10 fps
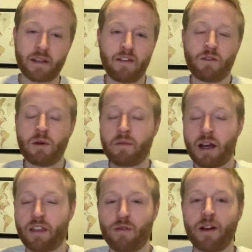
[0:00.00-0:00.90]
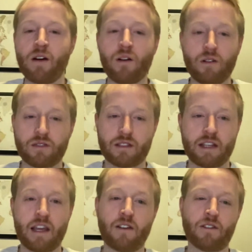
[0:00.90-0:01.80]
But they have to win by 3 goals to
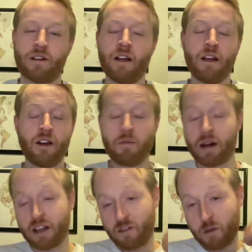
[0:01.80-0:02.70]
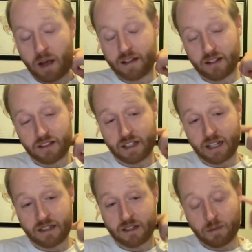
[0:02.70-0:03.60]
take your money if you bet Celtic
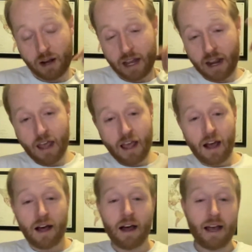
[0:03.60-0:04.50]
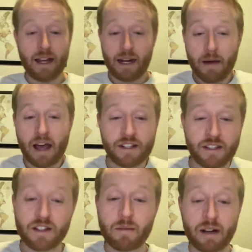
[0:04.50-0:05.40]
against the spread. And I imagine
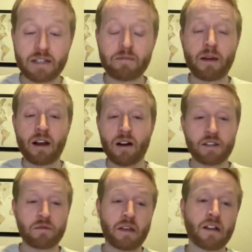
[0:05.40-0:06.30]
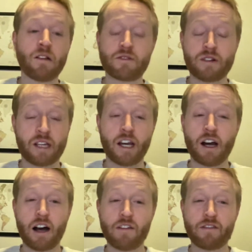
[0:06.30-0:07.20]
this number gets bigger as we get closer to
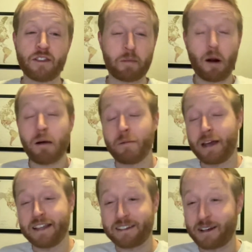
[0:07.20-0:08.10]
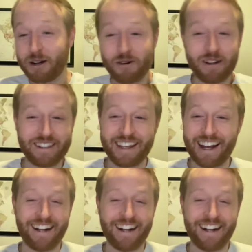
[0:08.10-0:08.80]
kickoff. The problem is, who is